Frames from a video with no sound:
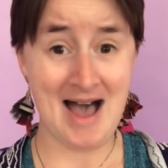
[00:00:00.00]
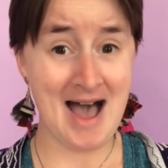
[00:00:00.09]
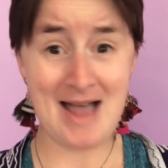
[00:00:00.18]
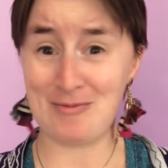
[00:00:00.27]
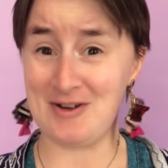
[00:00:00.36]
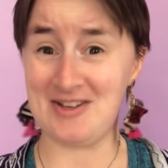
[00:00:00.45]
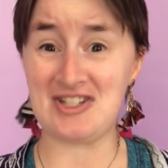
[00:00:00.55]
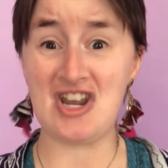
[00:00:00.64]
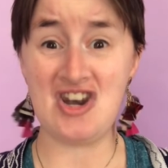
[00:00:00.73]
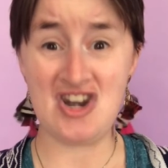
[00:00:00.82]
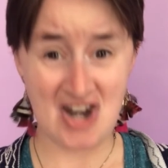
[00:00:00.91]
I was
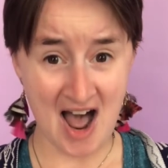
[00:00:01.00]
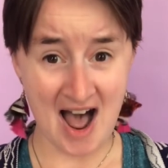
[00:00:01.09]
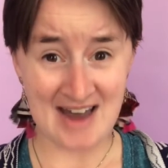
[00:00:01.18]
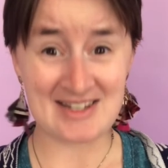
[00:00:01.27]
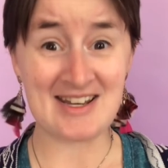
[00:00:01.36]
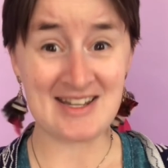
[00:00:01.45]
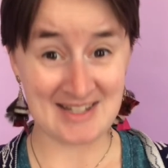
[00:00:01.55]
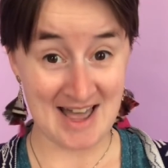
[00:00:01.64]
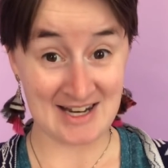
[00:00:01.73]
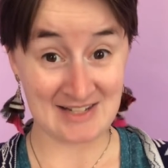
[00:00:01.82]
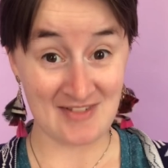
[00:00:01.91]
not
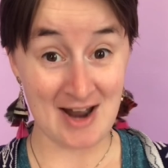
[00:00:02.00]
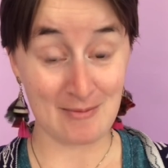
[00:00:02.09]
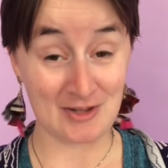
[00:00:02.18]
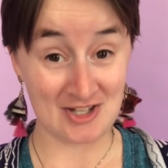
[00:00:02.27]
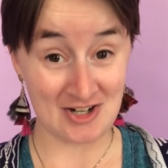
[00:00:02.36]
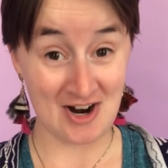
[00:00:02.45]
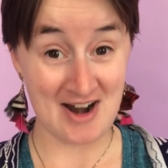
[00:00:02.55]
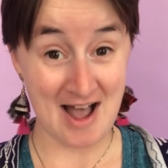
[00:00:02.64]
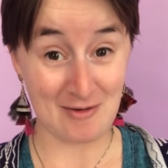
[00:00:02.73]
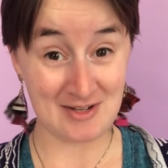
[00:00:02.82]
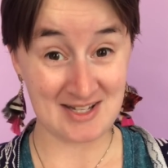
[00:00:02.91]
satisfied with the
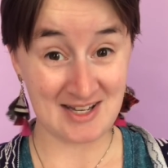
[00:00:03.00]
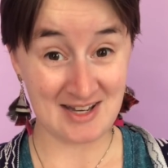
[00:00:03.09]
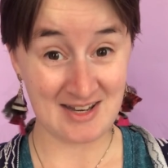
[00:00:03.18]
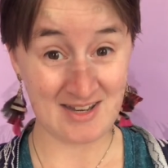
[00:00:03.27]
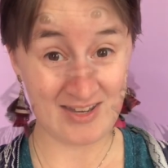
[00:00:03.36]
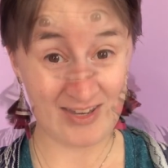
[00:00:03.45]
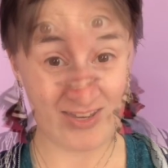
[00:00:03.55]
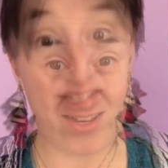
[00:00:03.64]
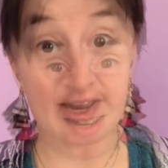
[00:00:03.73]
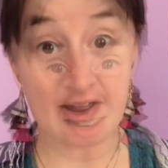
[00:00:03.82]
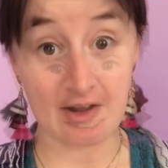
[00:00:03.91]
turnouts. I
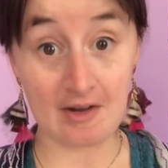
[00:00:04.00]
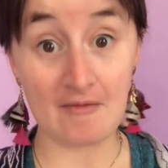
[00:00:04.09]
still